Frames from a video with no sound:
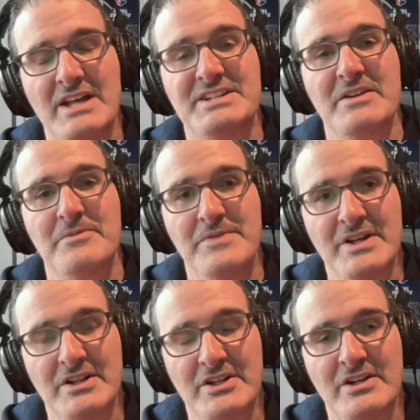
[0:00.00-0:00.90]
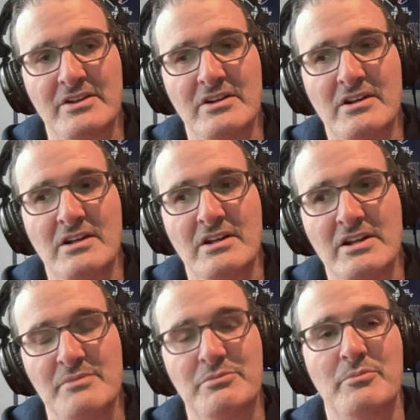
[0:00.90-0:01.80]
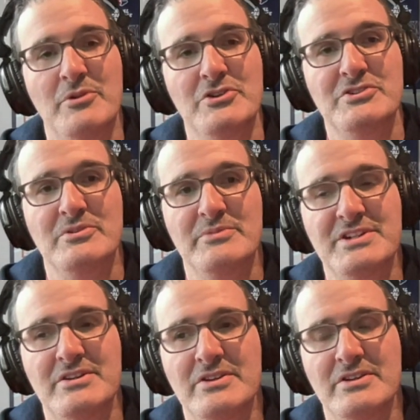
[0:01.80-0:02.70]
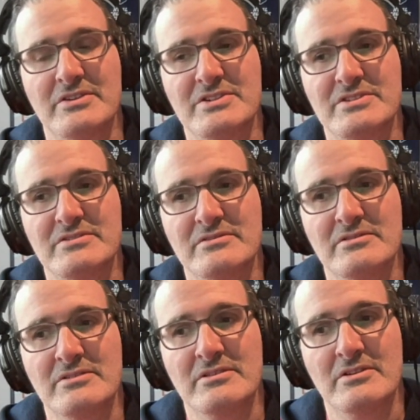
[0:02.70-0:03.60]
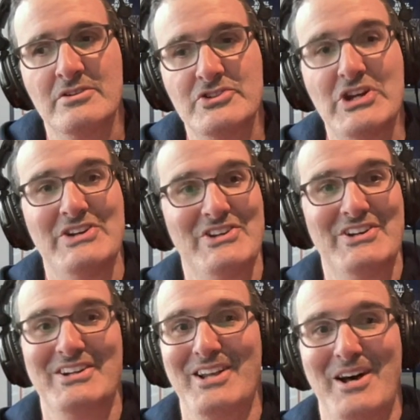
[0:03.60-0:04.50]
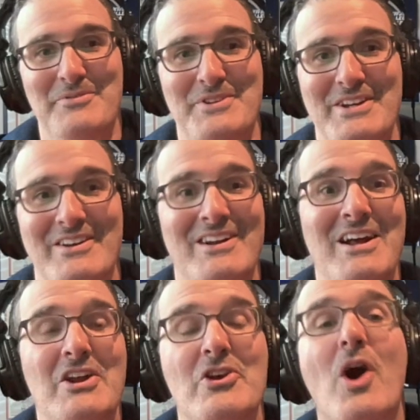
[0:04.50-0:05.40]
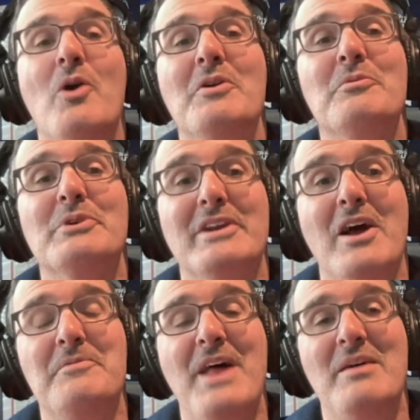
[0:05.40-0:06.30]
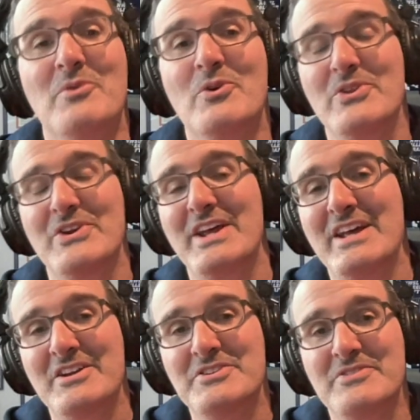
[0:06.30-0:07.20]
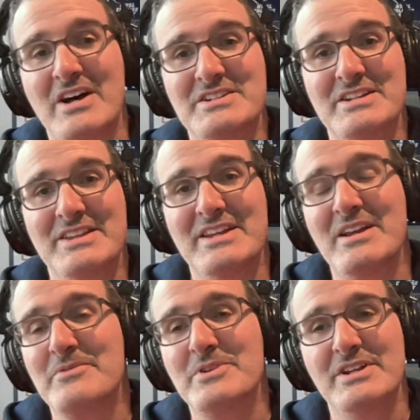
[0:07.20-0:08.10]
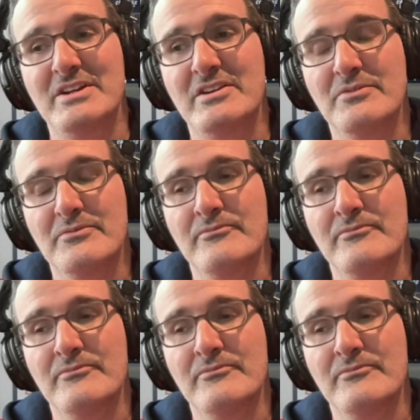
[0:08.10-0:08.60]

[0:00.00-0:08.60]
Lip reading: a villain in promotional materials. She loved it. No one would love that more than Diana Taurasi, and they never did.